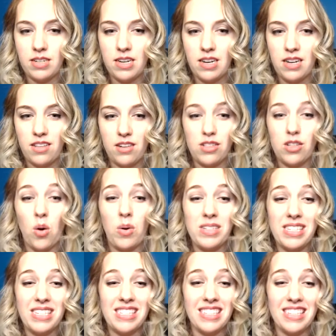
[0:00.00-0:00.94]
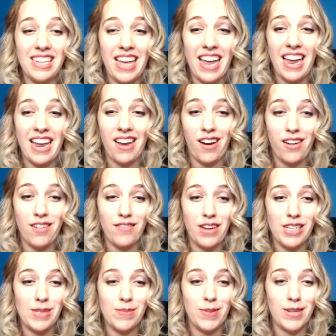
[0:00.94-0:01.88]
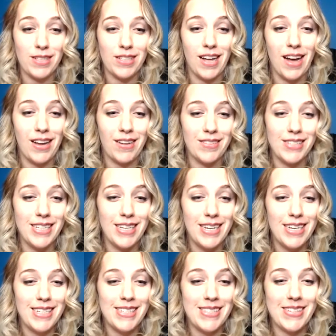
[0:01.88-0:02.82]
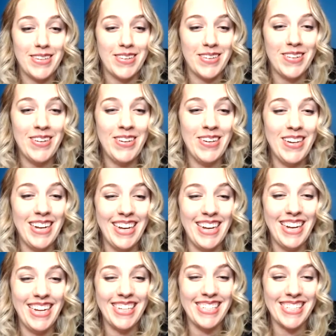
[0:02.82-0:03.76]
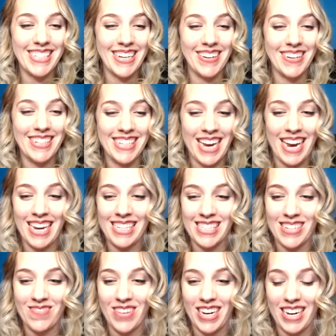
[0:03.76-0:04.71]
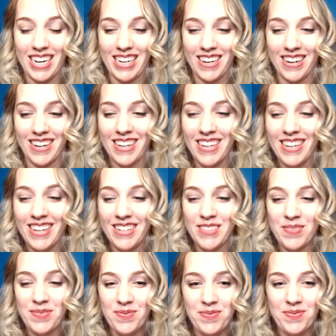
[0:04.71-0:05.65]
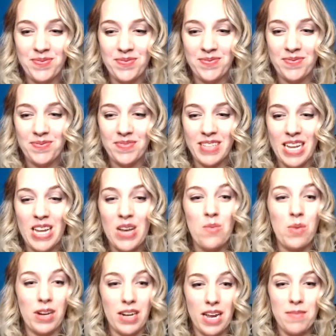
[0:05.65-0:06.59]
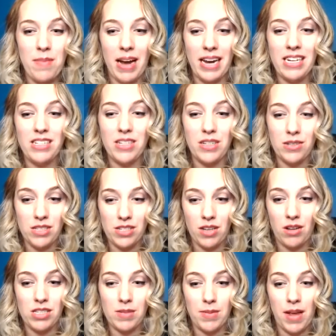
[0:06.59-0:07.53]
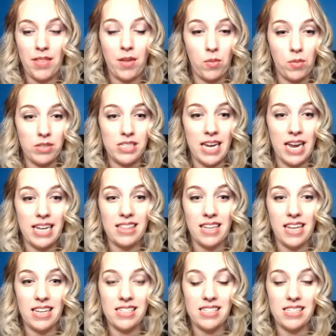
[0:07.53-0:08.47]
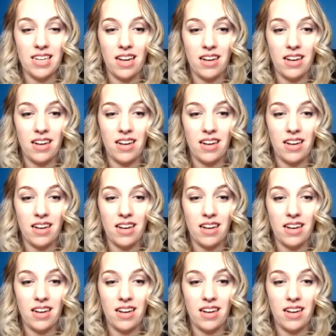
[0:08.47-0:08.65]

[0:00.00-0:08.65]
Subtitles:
There's always a delay on Facebook Lives, so so it takes a minute here. What I might do, so Samantha, we'll take this.